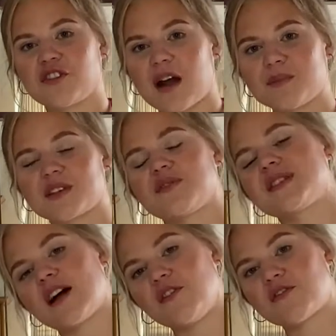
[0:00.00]
grams of
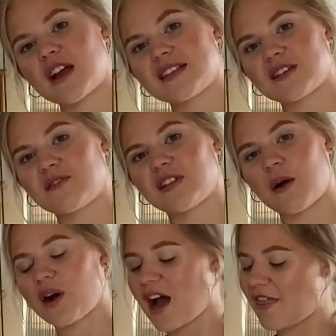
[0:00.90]
self-raising
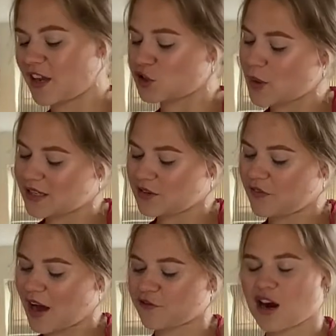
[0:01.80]
flour, and then
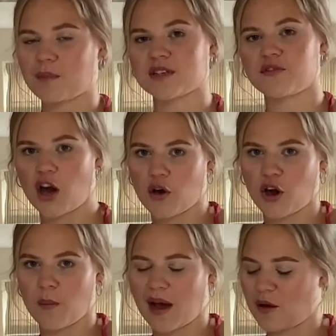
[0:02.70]
25 grams of
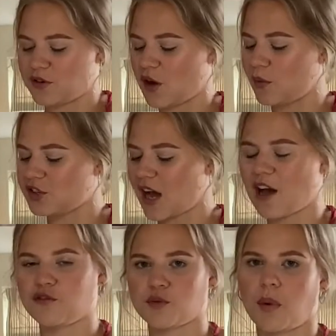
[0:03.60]
cocoa powder, which
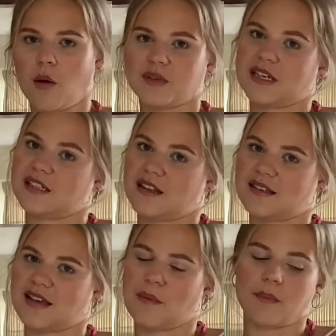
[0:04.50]
I've just popped into the
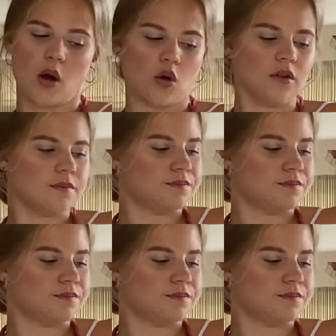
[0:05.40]
same bowl,